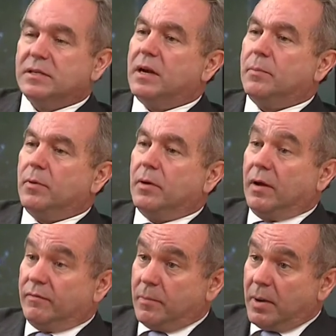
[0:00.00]
the number
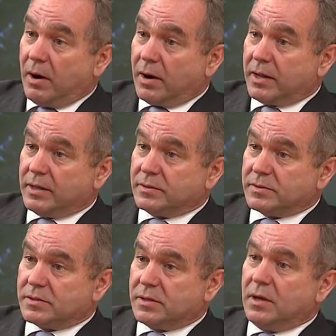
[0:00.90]
of
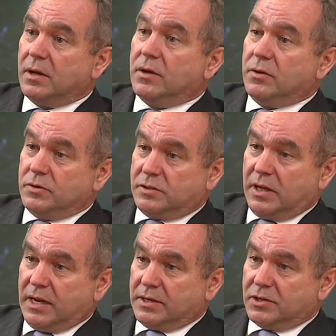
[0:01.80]
Americans who
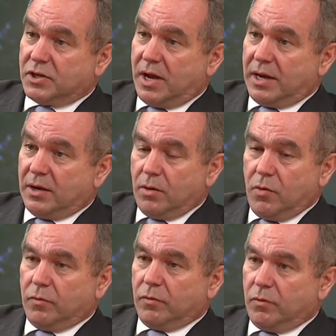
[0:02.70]
study in China
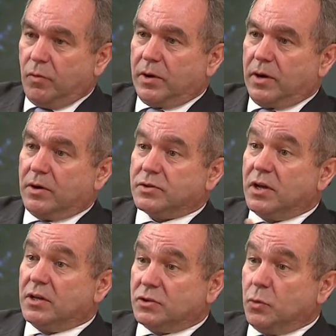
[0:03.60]
over 4 years
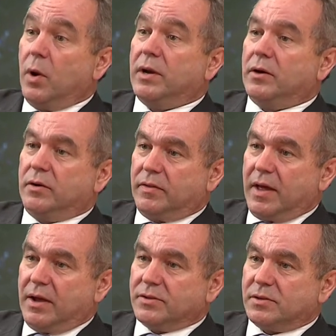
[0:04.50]
to
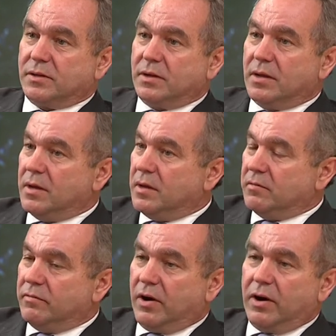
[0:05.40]
100,000.
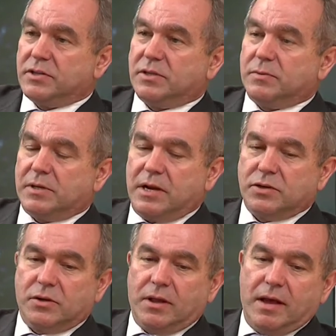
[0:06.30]
Very
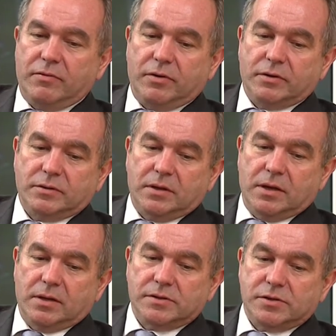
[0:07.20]
substantial effort
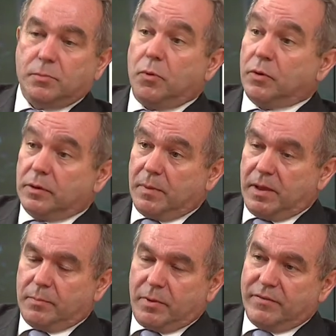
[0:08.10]
supported by
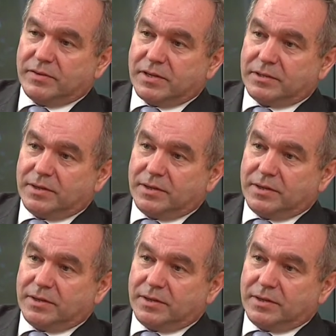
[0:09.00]
the private sector.